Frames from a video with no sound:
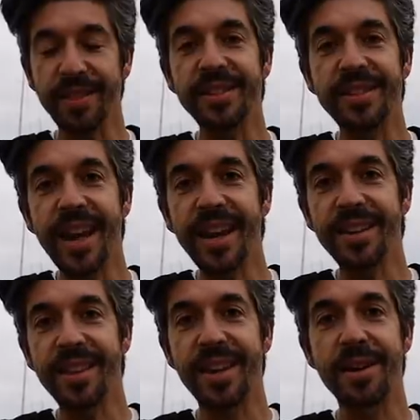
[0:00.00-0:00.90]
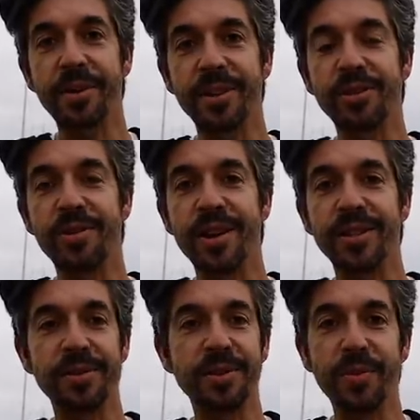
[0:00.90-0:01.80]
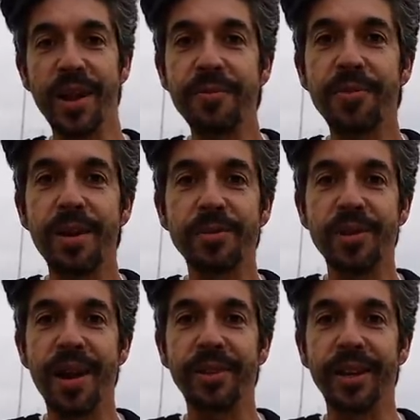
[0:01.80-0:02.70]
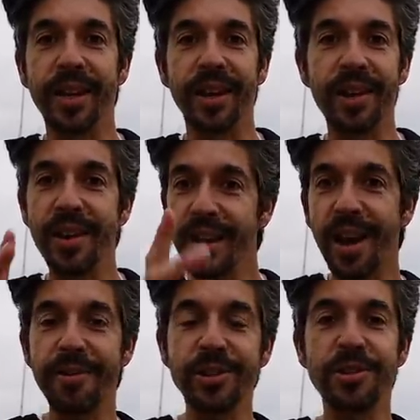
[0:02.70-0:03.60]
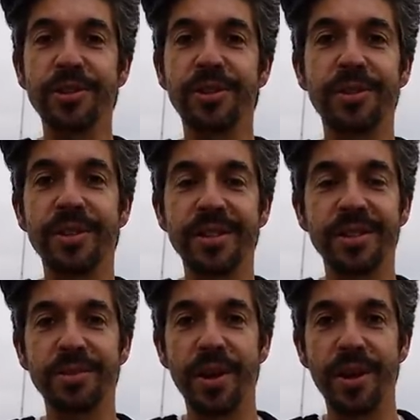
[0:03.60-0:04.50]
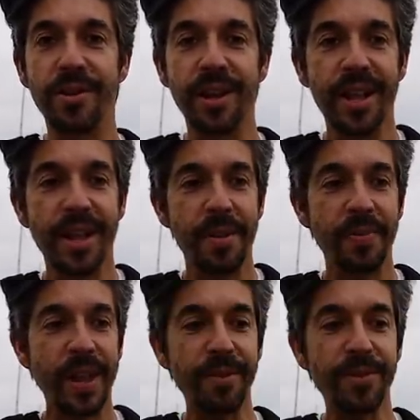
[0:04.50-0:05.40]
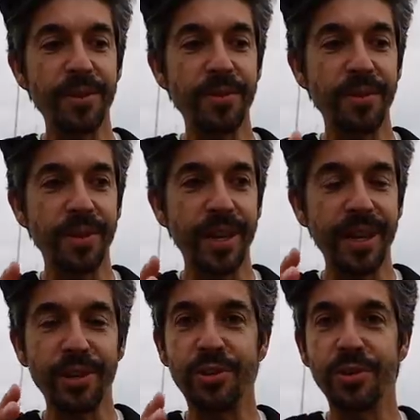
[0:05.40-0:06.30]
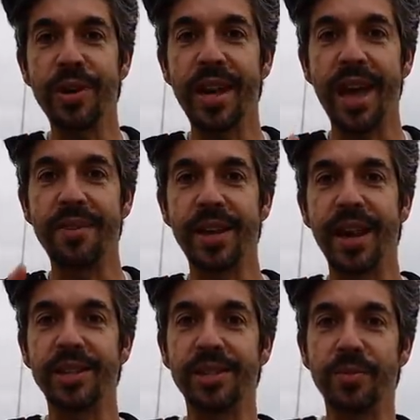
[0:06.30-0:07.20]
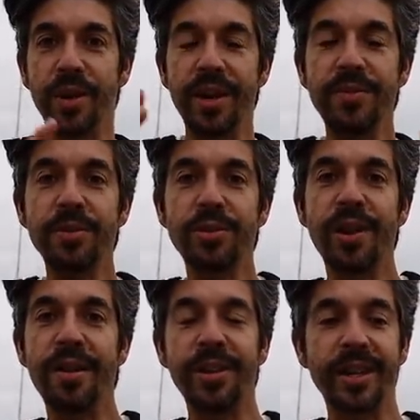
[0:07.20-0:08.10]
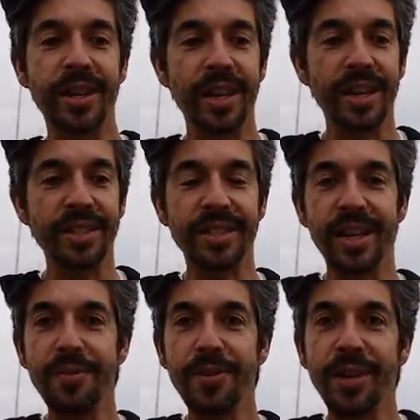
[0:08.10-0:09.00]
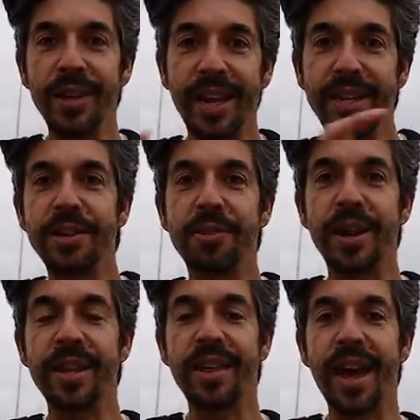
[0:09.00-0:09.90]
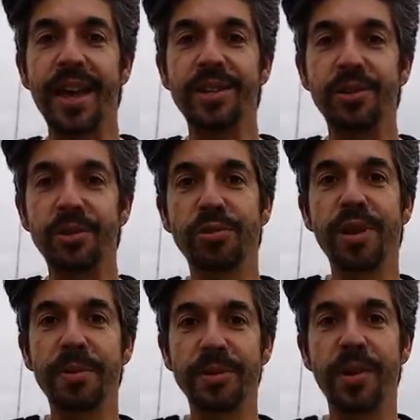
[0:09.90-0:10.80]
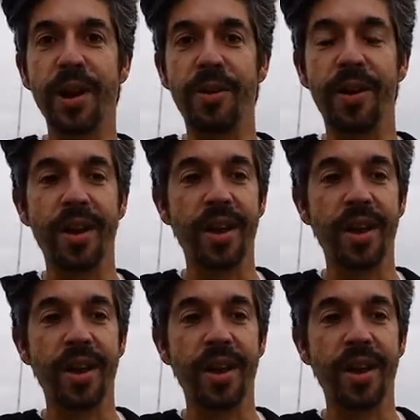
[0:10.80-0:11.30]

the second thing I'm going to try and do is whenever I'm traveling, and I encourage you to do this as well, if you enjoy aviation, whenever you're traveling, see if you can integrate that into your trip as well.